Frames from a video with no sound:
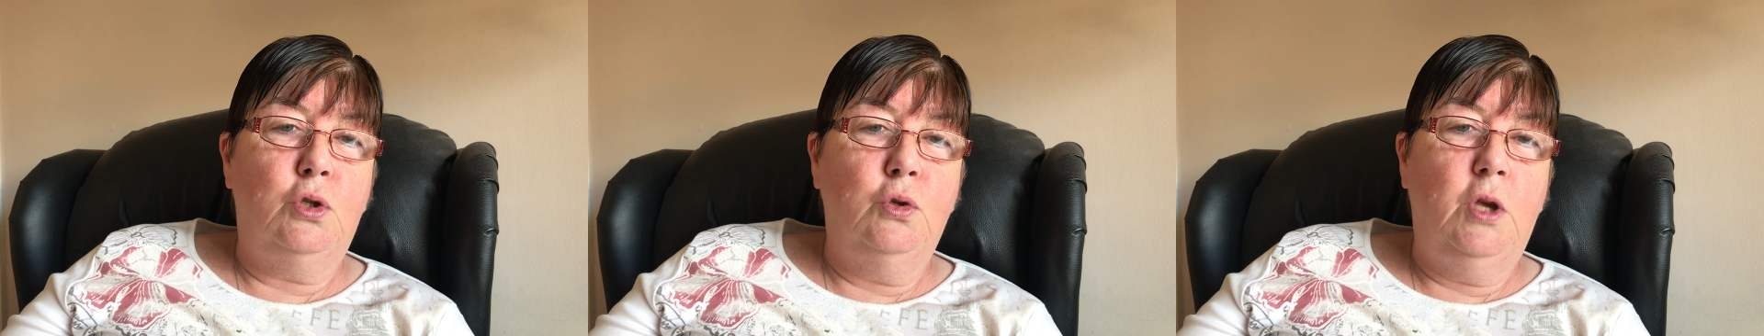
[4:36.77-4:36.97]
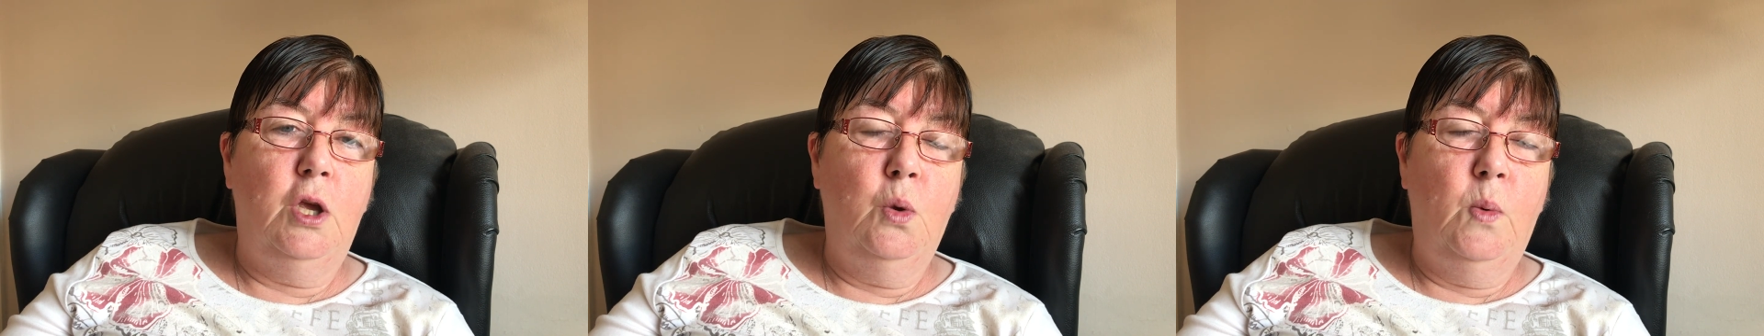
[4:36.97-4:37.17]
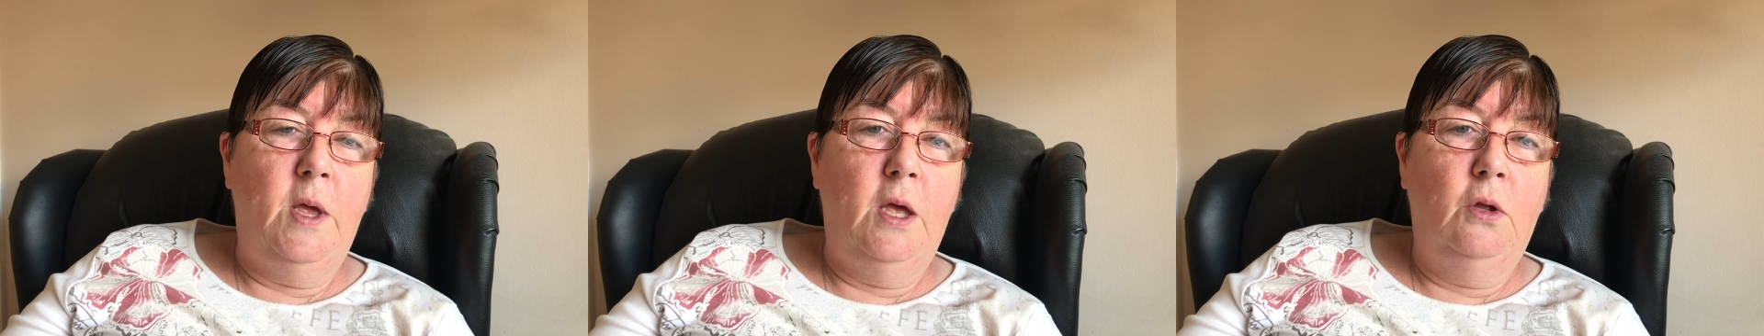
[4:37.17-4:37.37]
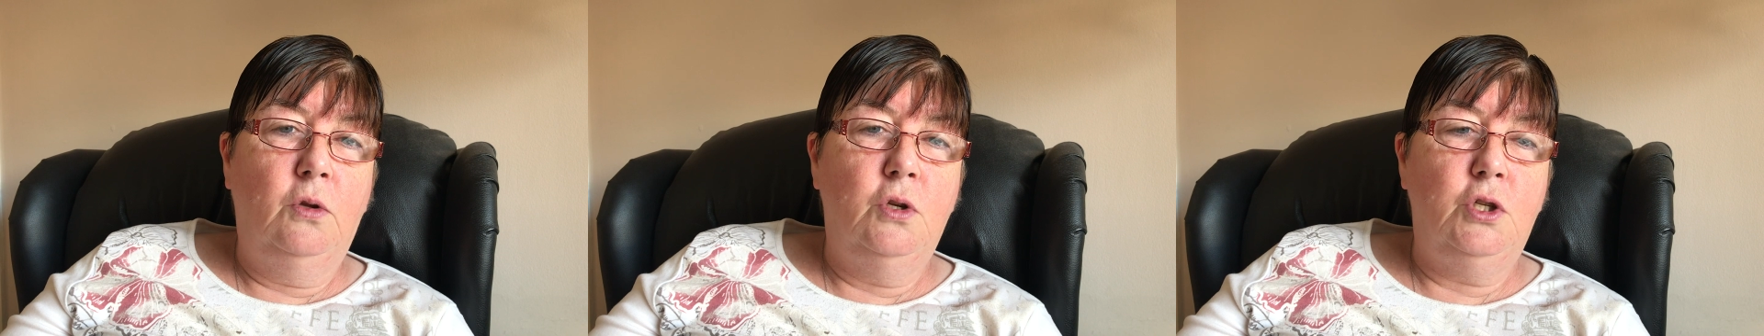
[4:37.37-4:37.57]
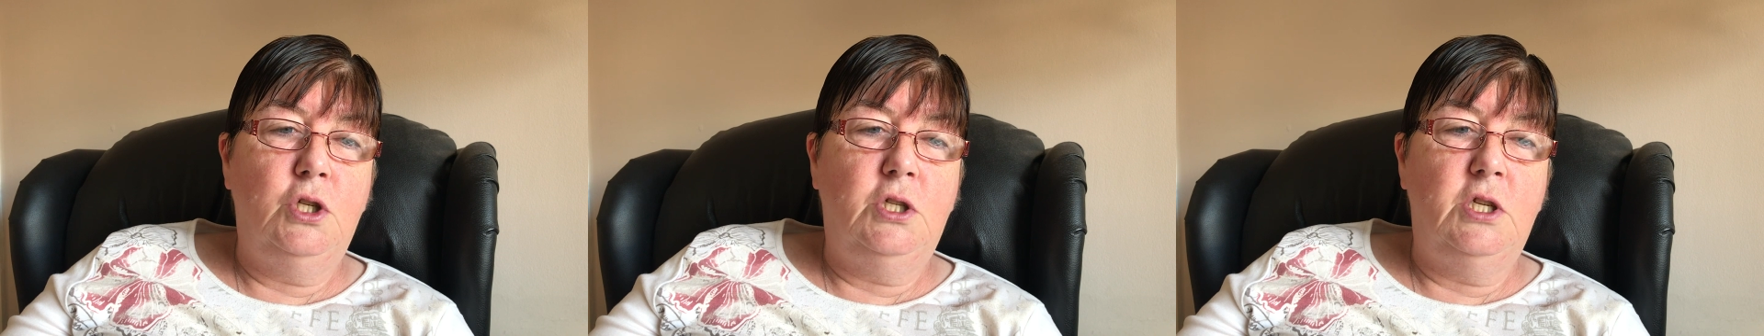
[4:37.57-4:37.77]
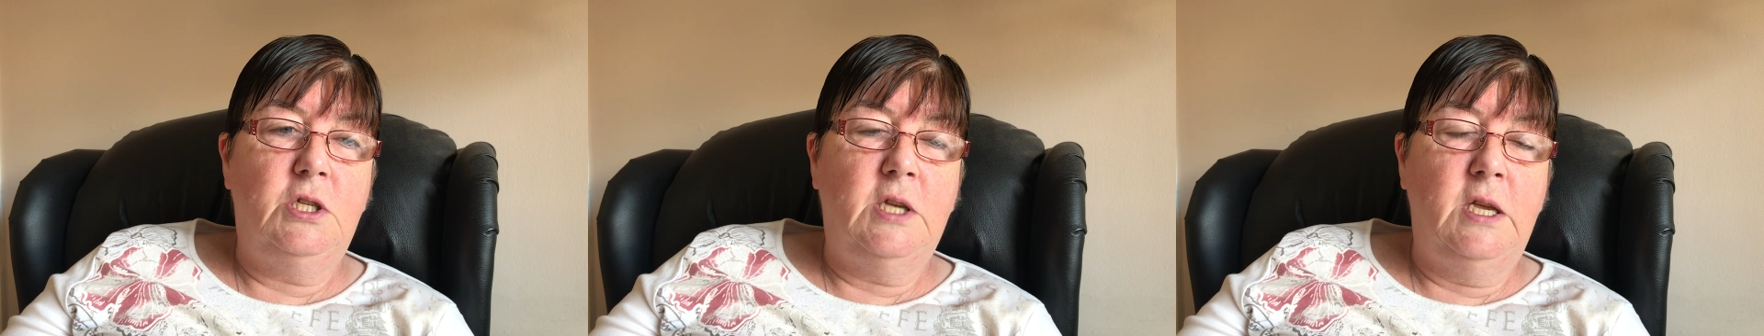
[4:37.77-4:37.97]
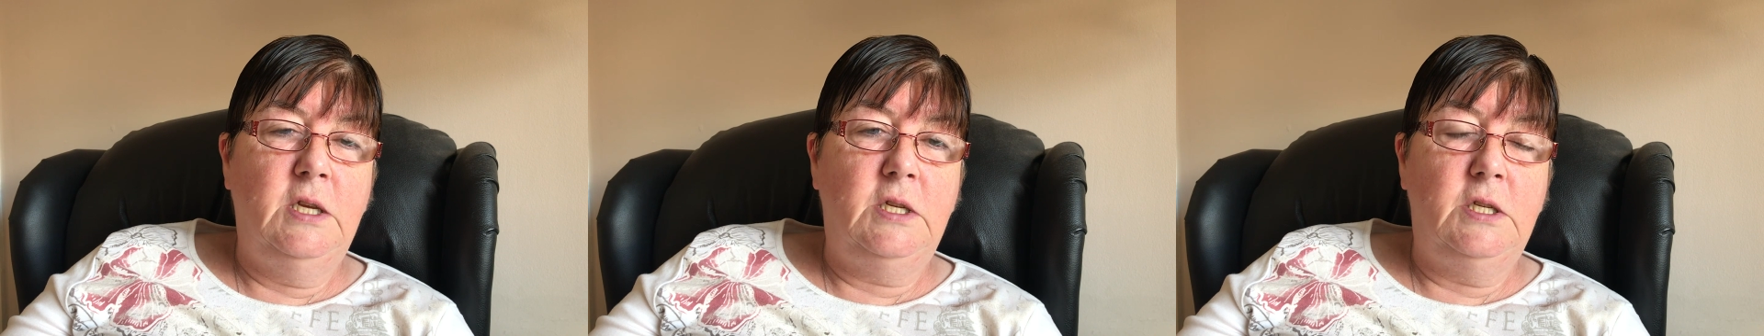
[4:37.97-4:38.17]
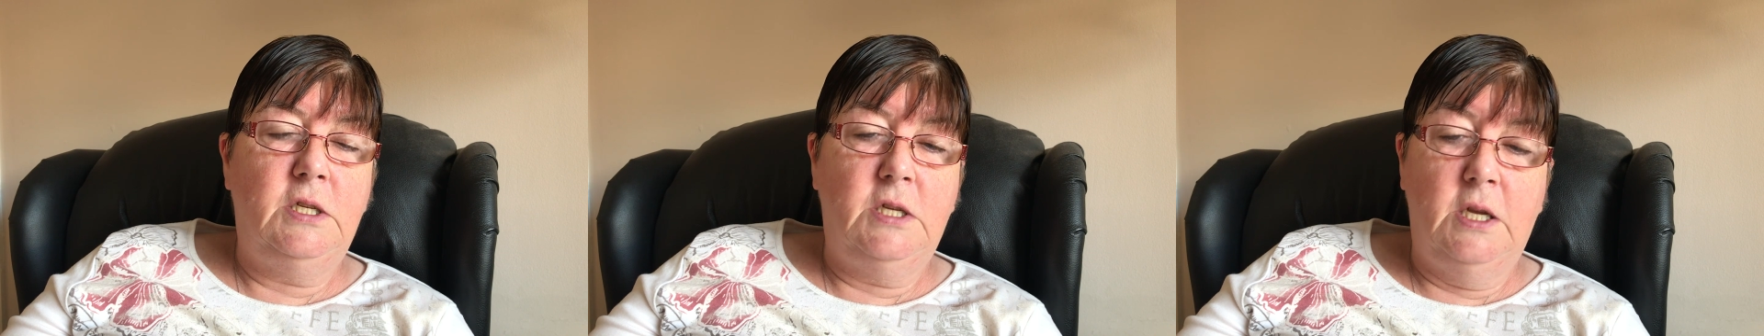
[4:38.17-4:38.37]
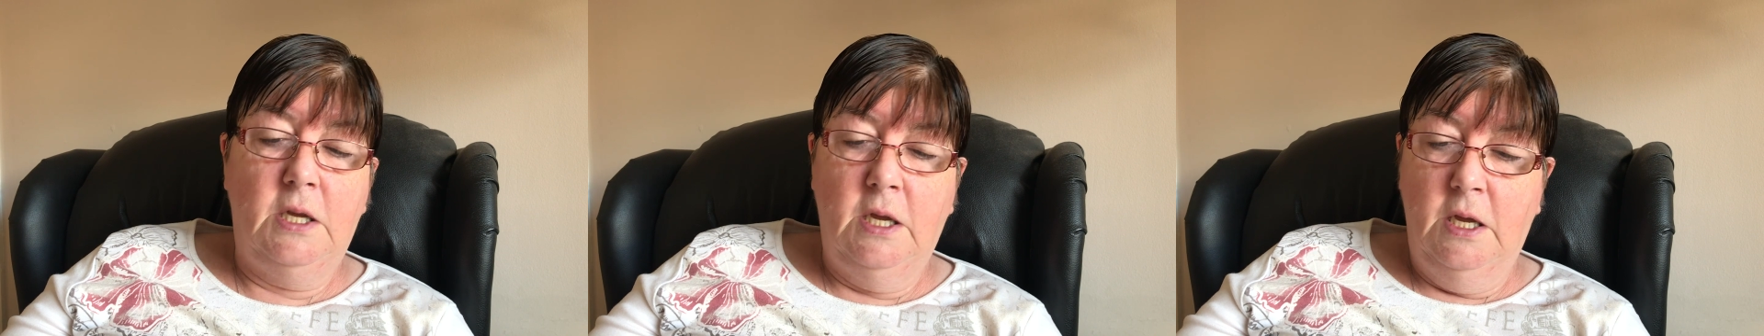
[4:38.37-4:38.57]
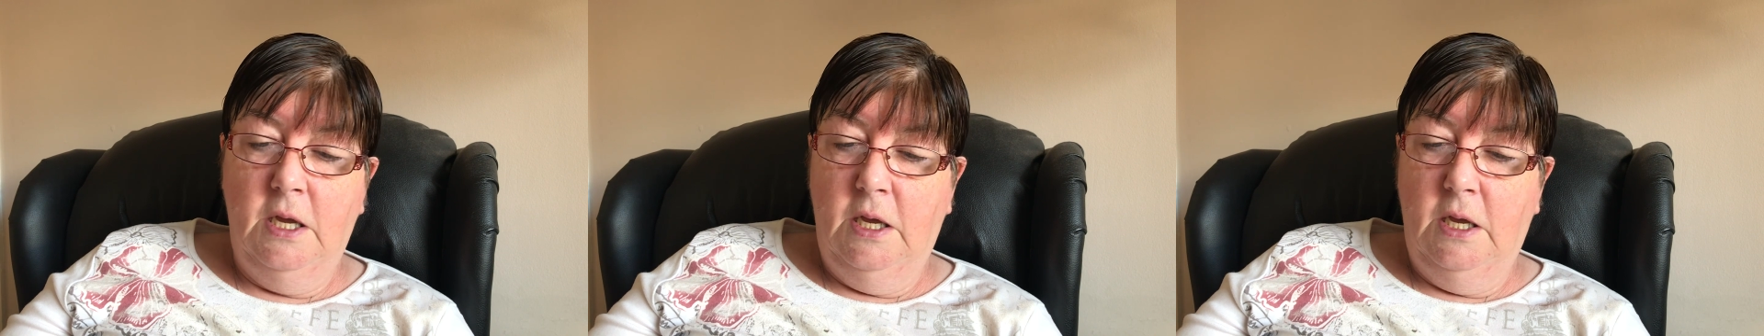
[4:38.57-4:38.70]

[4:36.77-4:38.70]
looking well. She decided to